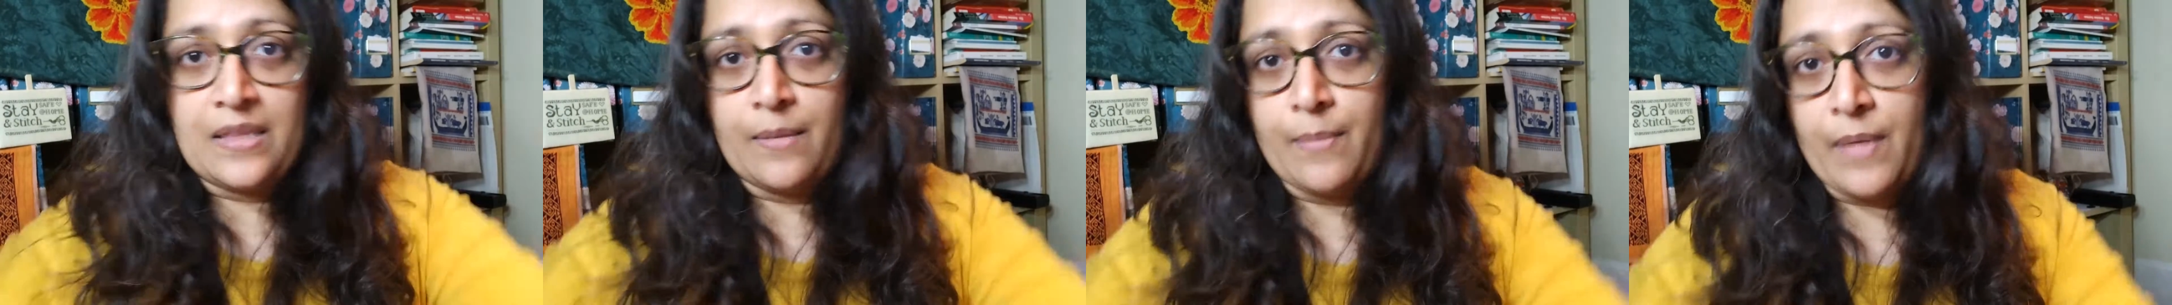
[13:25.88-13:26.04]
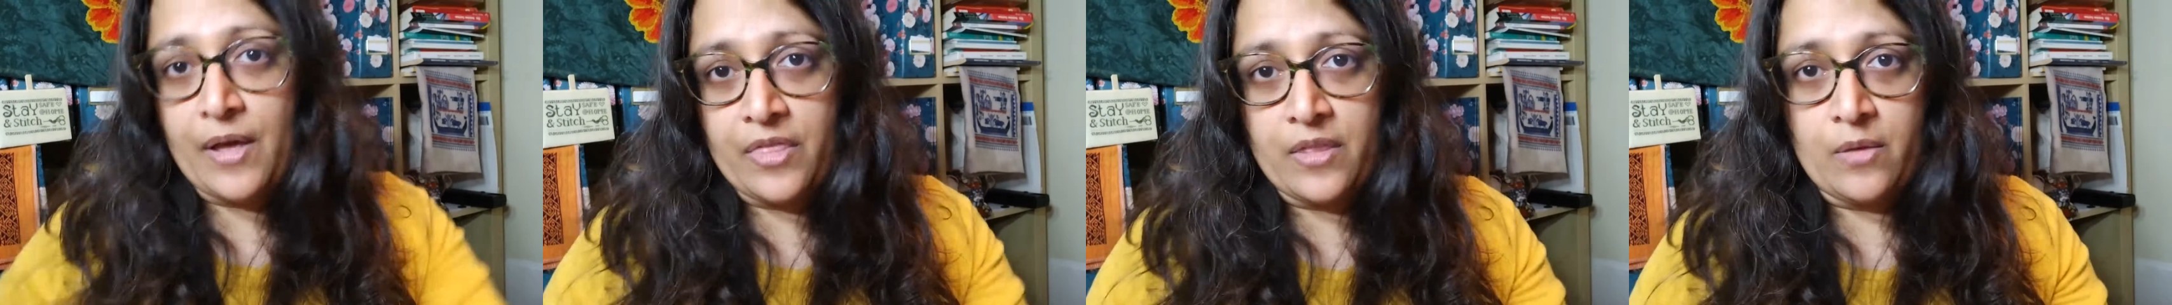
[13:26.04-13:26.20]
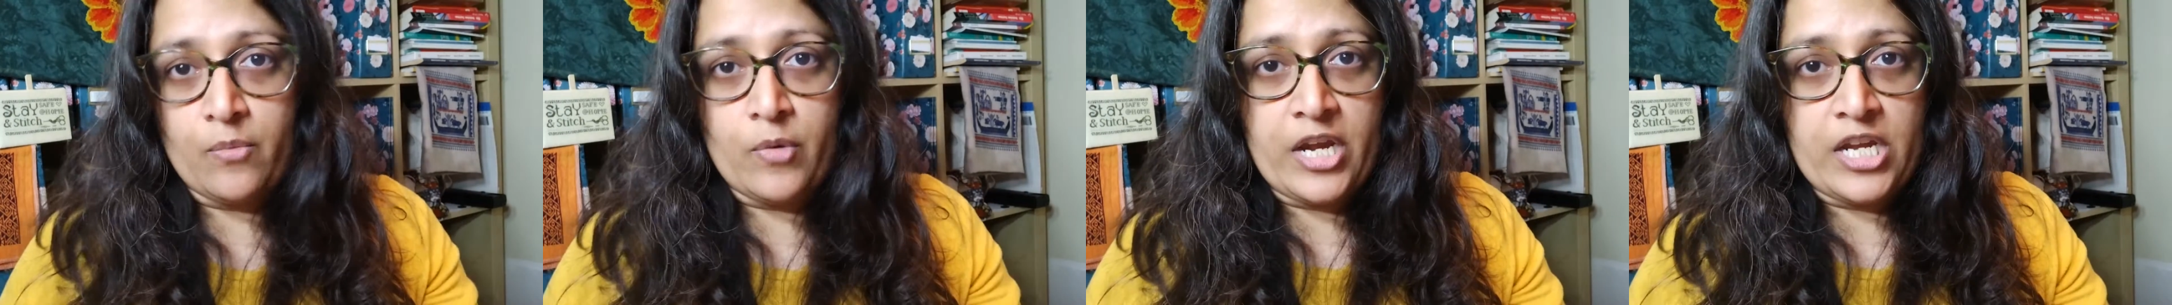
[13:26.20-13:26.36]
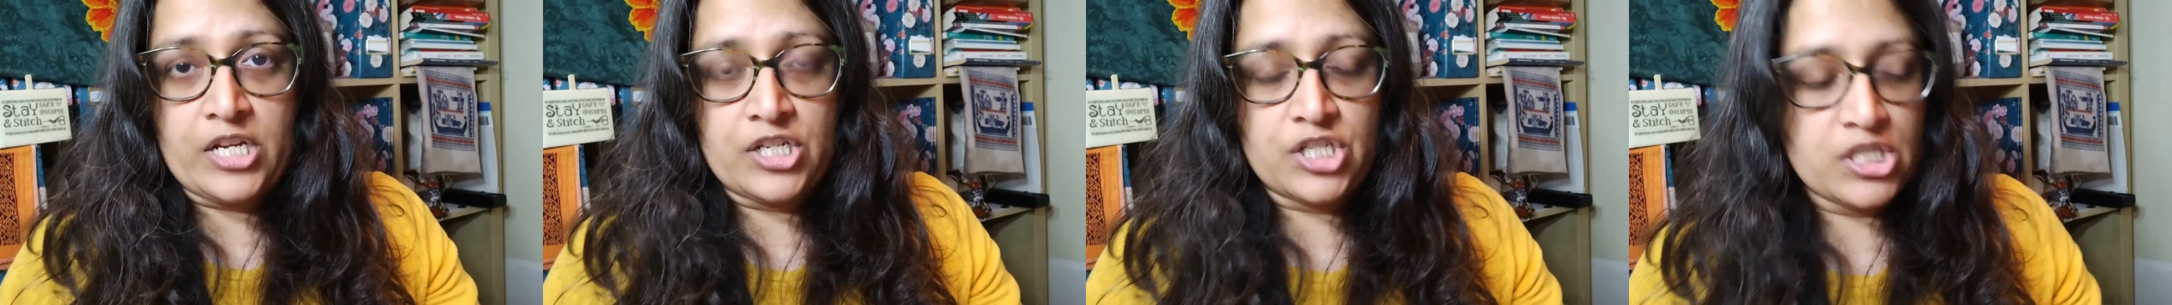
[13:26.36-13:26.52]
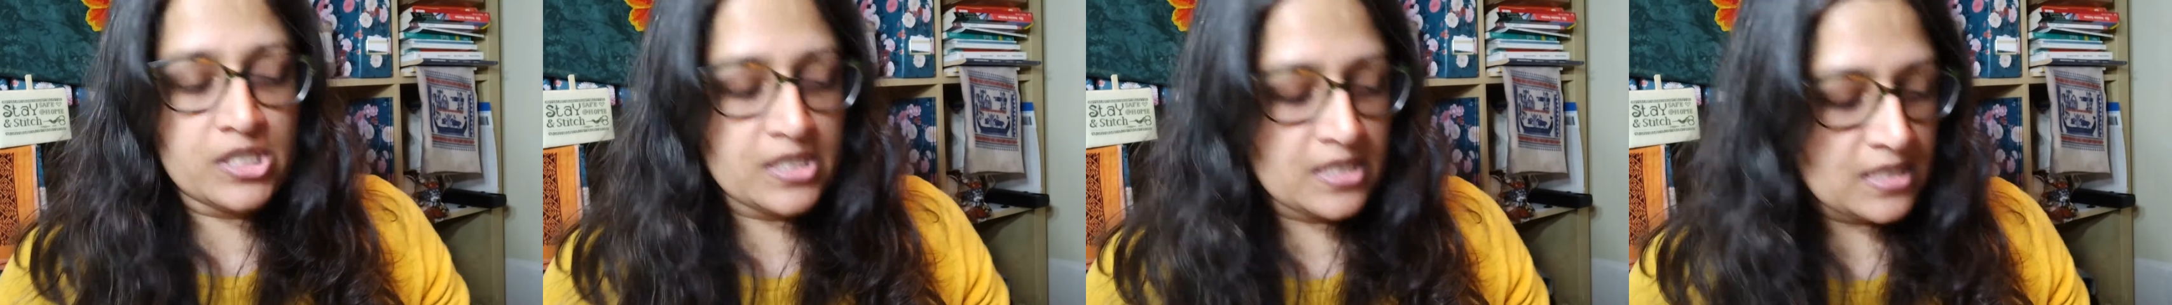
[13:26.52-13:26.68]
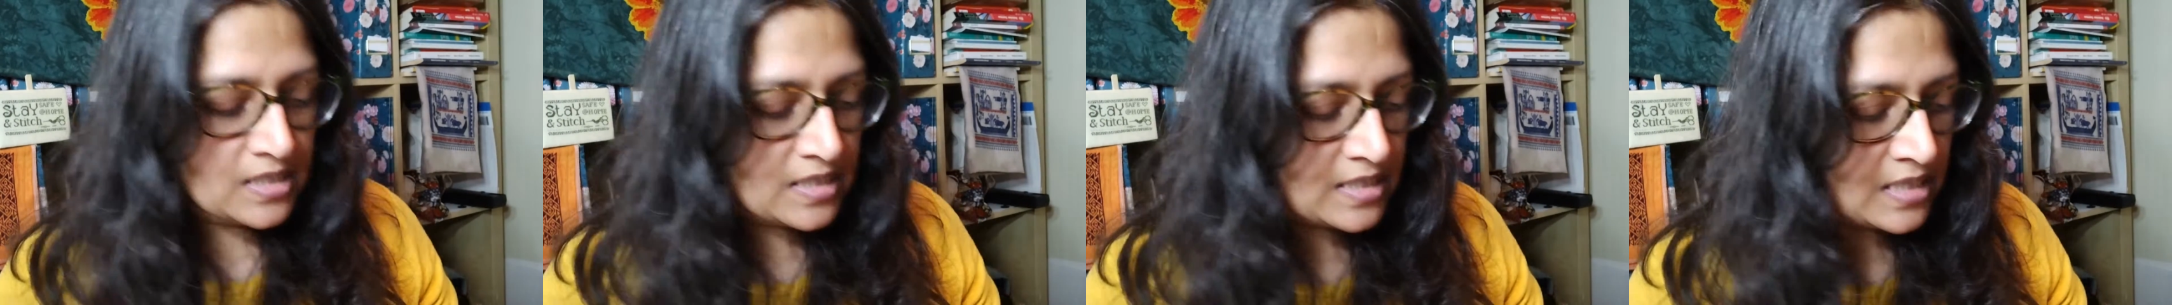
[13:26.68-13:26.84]
them on the
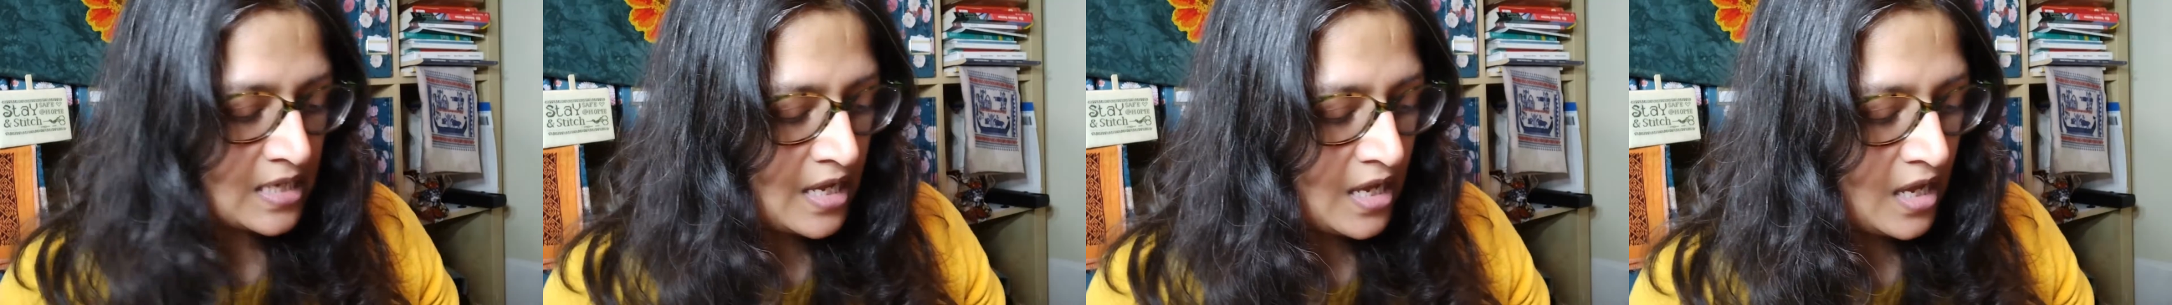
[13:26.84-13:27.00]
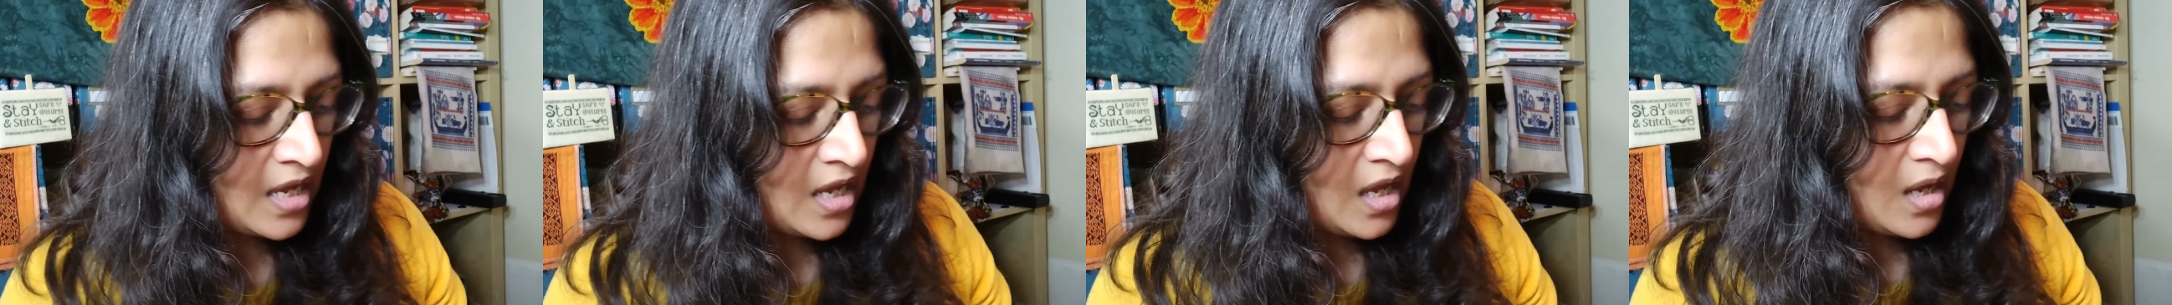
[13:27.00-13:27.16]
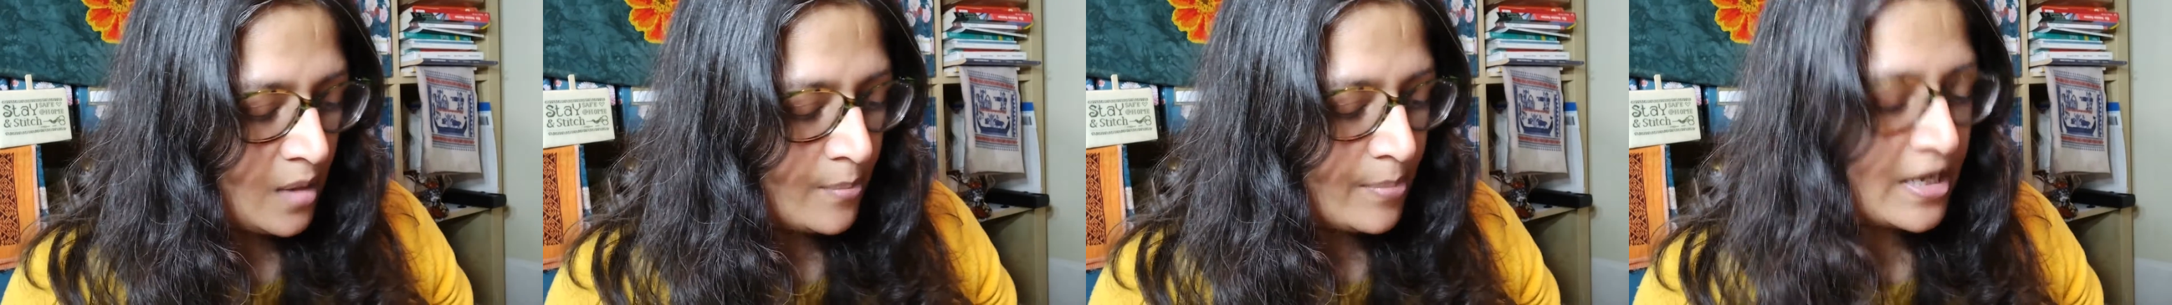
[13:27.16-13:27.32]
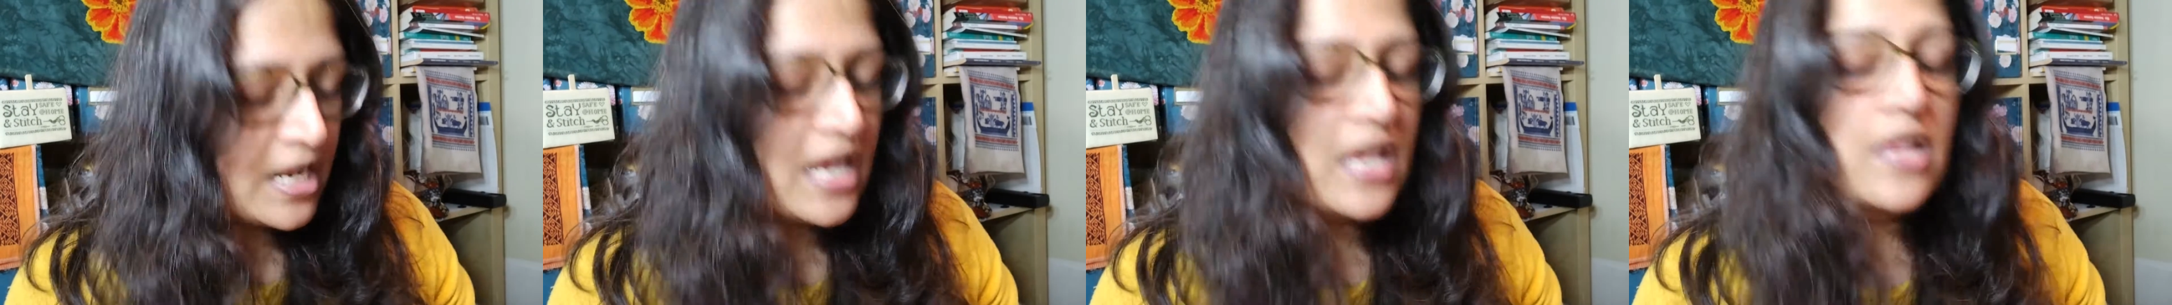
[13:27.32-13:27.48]
branches. But